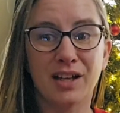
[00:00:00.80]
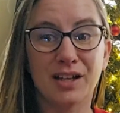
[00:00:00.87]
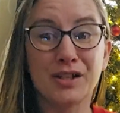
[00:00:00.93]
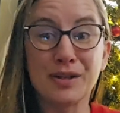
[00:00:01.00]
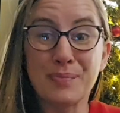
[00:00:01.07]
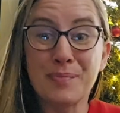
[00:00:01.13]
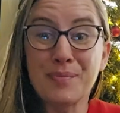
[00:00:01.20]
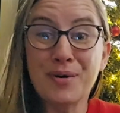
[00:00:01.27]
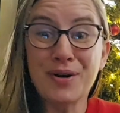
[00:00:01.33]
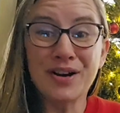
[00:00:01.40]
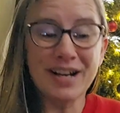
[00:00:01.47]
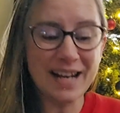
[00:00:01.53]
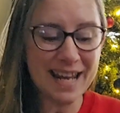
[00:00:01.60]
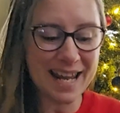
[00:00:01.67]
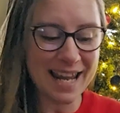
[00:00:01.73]
Good
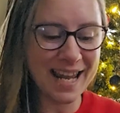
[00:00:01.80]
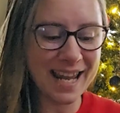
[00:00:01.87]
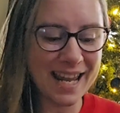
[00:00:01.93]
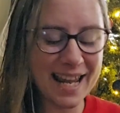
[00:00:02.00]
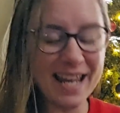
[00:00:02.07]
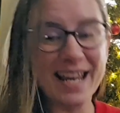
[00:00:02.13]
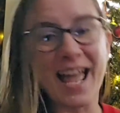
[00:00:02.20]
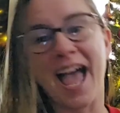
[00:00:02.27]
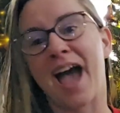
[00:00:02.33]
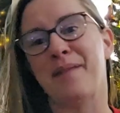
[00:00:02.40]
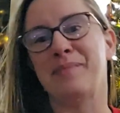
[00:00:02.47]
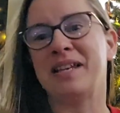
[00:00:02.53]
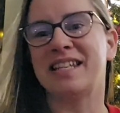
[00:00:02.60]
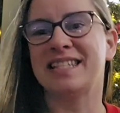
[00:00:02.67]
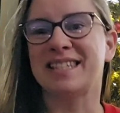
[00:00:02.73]
morning!
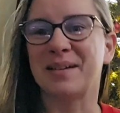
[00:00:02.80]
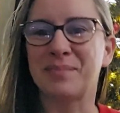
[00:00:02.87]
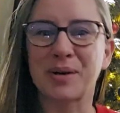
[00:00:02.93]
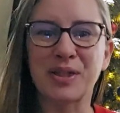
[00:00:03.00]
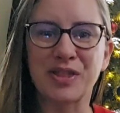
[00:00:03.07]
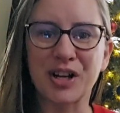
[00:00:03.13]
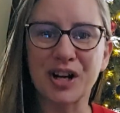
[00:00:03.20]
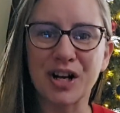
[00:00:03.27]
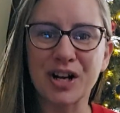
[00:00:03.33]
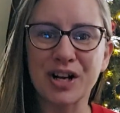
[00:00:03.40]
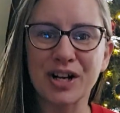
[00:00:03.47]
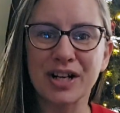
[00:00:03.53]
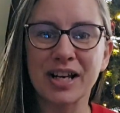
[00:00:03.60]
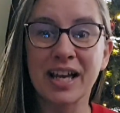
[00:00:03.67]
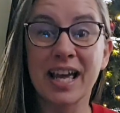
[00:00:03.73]
Happy December
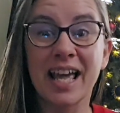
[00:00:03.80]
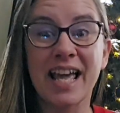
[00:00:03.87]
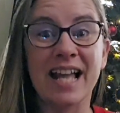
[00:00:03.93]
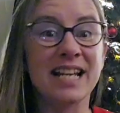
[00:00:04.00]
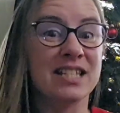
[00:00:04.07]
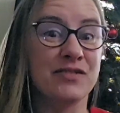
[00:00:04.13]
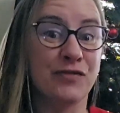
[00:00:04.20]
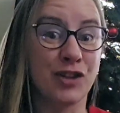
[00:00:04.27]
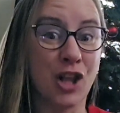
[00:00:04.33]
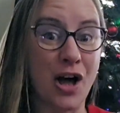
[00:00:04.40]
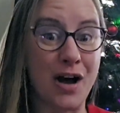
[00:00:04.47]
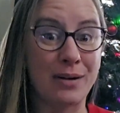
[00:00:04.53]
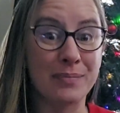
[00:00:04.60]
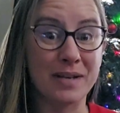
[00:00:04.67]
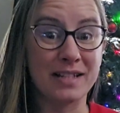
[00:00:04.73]
3rd. It is
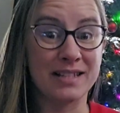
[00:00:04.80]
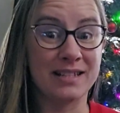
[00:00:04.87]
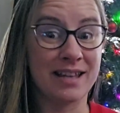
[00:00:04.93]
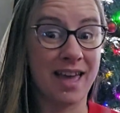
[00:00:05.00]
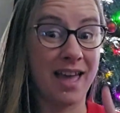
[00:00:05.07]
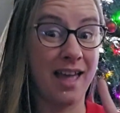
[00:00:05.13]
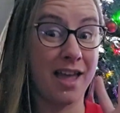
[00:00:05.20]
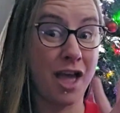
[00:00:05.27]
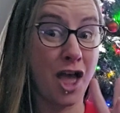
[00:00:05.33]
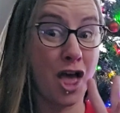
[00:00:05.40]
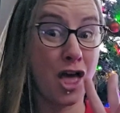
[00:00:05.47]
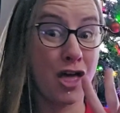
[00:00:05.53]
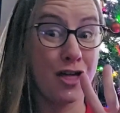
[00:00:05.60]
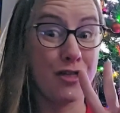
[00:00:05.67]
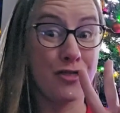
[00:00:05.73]
Vlogmas day
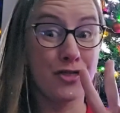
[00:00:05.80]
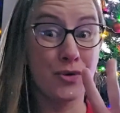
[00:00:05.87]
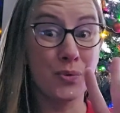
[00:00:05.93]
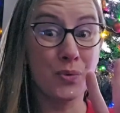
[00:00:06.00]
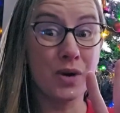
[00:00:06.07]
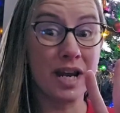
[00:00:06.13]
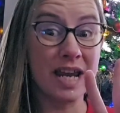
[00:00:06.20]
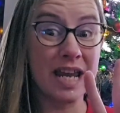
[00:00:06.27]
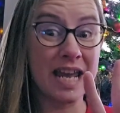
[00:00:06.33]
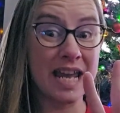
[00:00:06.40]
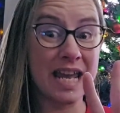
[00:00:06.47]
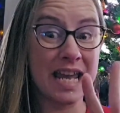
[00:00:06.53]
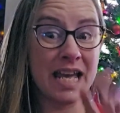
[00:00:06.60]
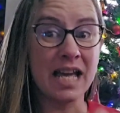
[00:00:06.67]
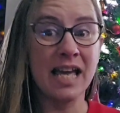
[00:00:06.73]

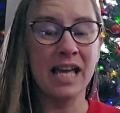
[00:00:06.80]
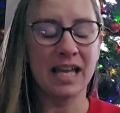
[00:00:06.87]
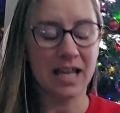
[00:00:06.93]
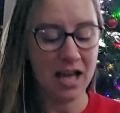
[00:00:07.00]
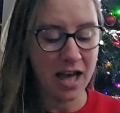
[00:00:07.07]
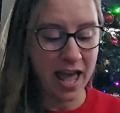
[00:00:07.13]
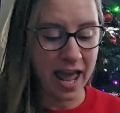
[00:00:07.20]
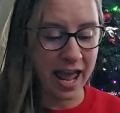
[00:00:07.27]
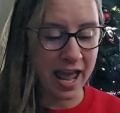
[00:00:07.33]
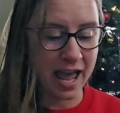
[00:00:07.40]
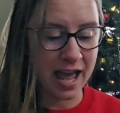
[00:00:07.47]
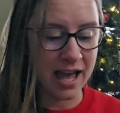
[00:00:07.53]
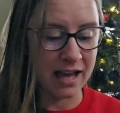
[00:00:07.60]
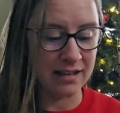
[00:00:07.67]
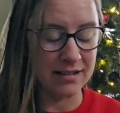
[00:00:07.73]
3,
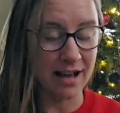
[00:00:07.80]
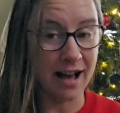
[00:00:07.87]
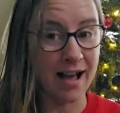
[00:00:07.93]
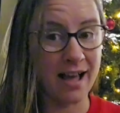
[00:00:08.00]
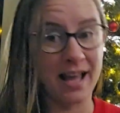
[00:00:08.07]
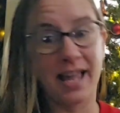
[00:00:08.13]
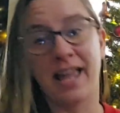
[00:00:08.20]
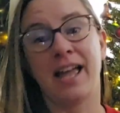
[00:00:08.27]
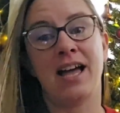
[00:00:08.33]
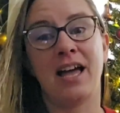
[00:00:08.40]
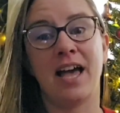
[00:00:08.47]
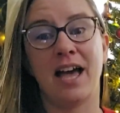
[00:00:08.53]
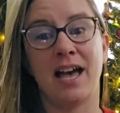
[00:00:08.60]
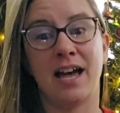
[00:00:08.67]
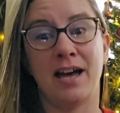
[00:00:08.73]
and I
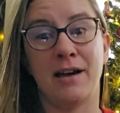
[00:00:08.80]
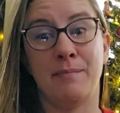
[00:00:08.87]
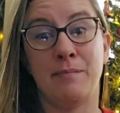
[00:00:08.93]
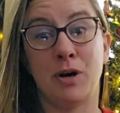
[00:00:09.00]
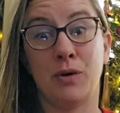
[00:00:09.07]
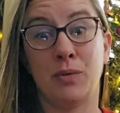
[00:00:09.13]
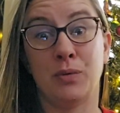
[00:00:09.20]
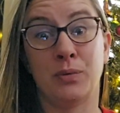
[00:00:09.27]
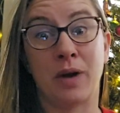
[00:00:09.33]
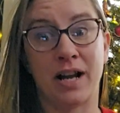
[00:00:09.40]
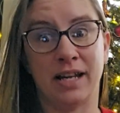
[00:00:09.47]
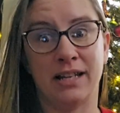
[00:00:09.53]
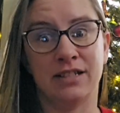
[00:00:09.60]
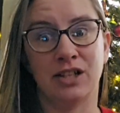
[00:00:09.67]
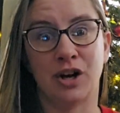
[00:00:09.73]
am
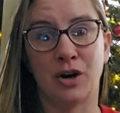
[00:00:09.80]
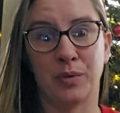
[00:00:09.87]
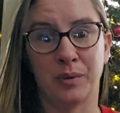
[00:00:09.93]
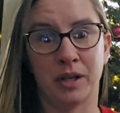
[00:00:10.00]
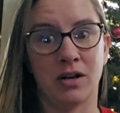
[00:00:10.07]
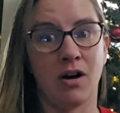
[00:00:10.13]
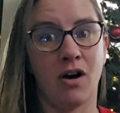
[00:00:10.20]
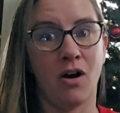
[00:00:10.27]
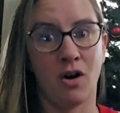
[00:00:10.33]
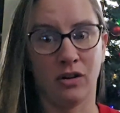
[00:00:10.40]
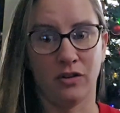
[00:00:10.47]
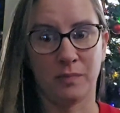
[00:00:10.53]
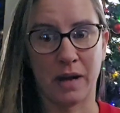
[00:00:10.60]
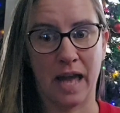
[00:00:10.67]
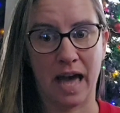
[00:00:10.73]
ready to open all
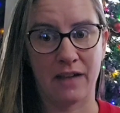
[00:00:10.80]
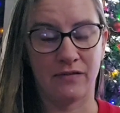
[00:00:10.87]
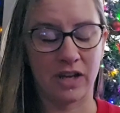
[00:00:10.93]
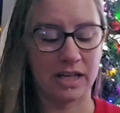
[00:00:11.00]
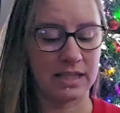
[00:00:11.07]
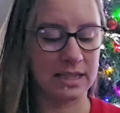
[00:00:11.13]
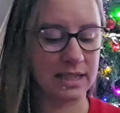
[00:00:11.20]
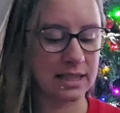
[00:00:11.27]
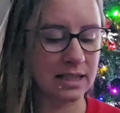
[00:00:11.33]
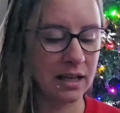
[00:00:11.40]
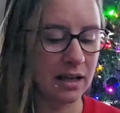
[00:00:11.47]
of my advents.